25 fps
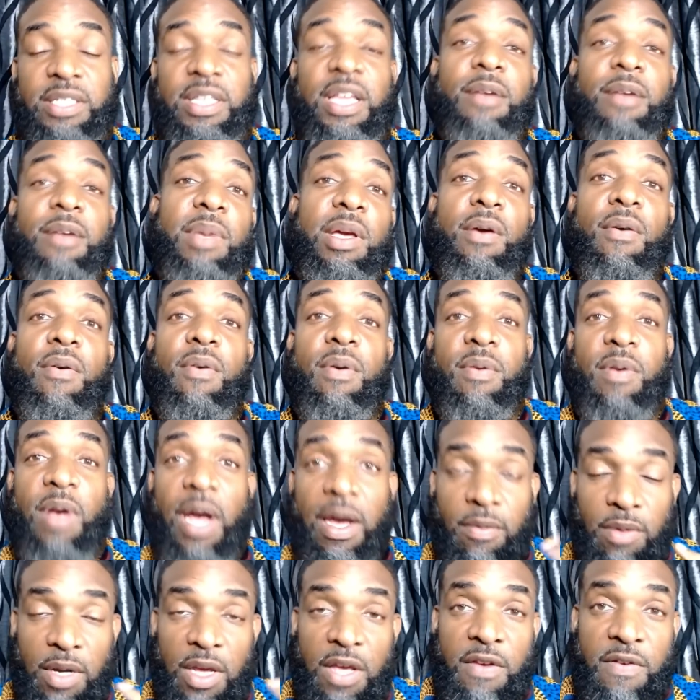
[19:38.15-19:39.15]
instead of me
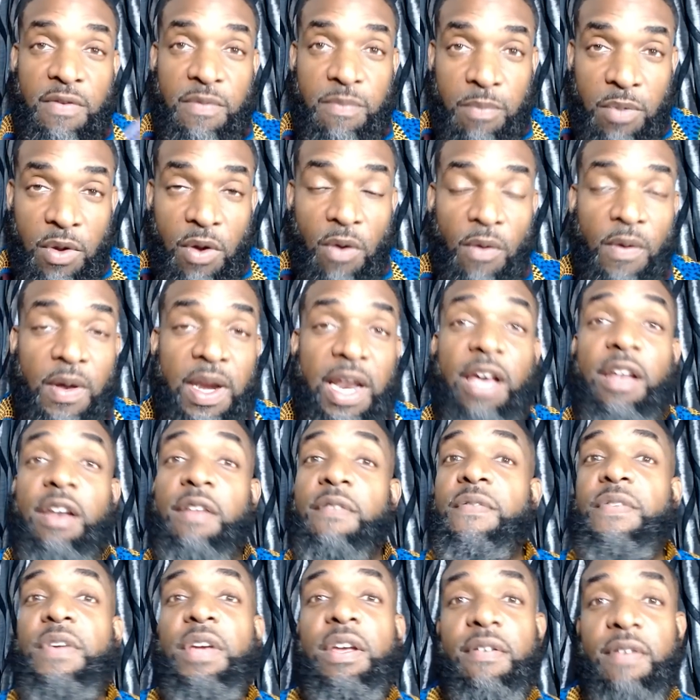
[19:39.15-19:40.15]
going
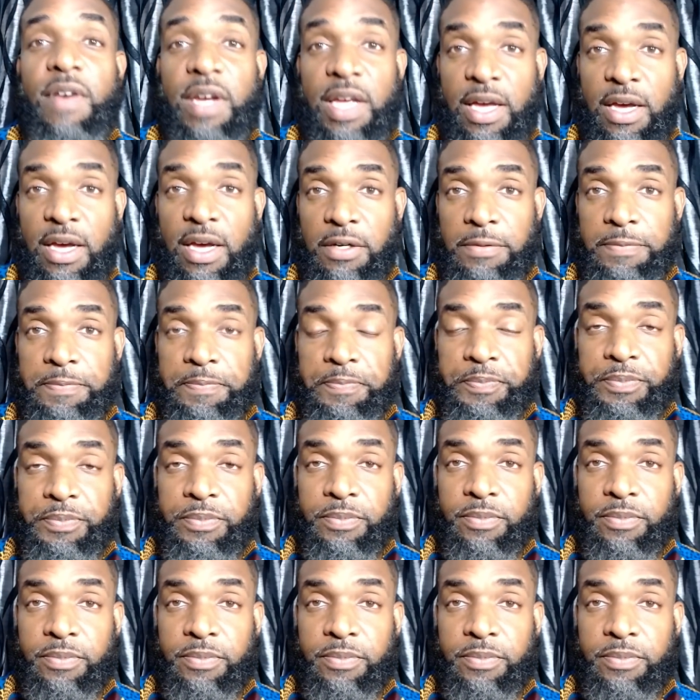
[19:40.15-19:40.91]
out and figuring out